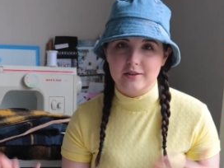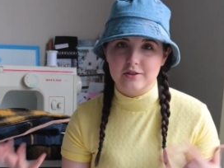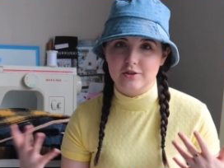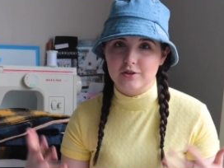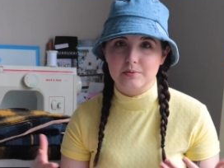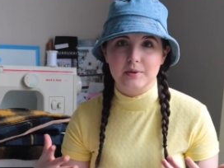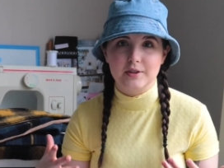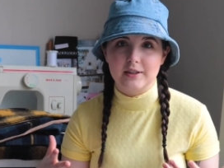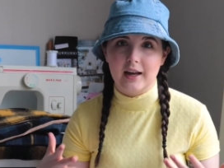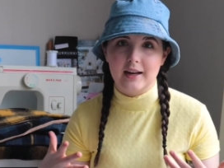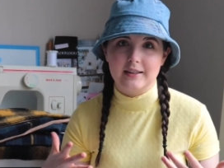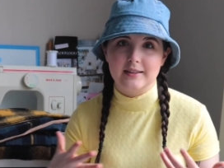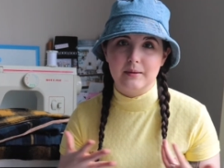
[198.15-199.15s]
It's just because I
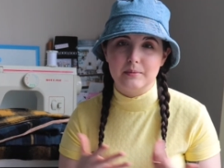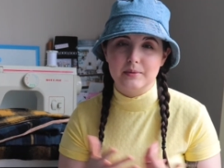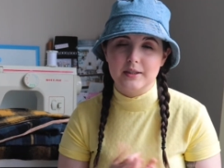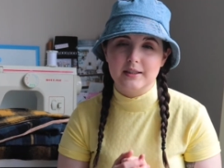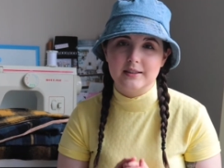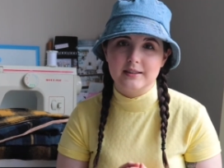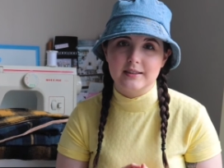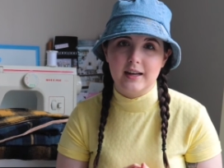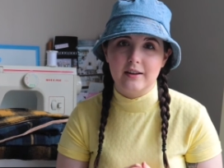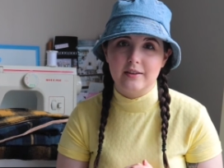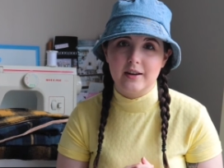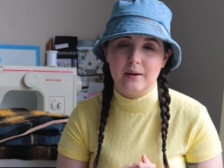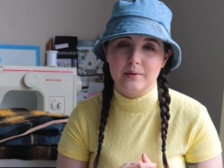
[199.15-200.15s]
had a 10%
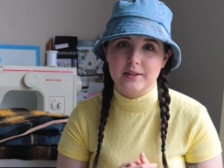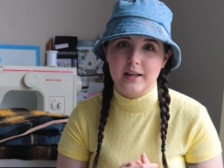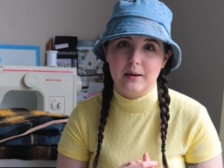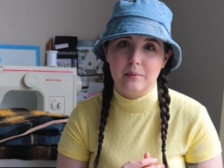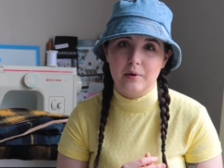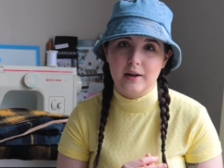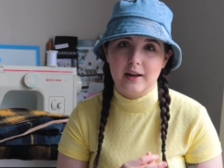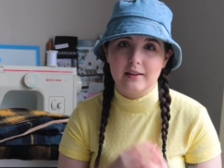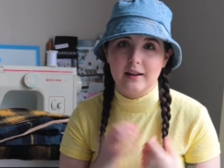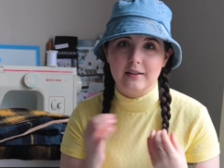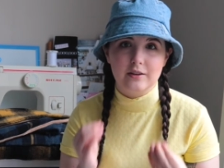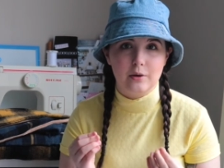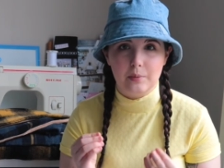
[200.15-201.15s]
discount that I was able to get
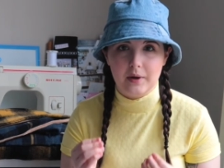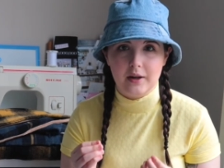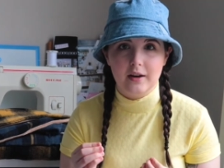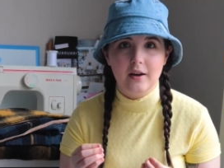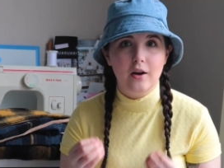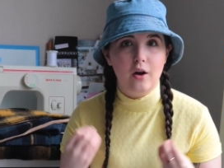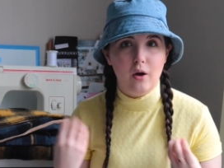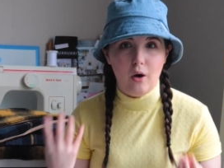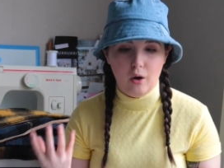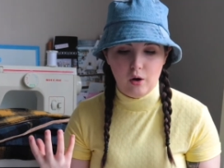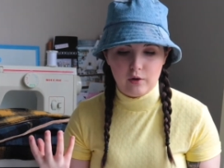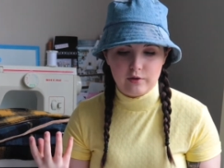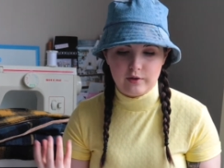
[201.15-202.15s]
that little bit
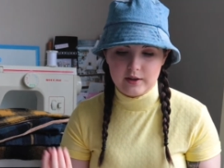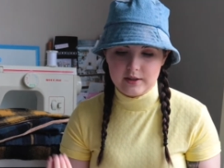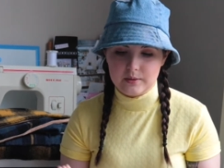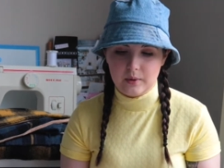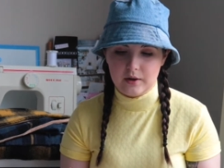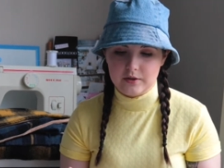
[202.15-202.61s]
off as well.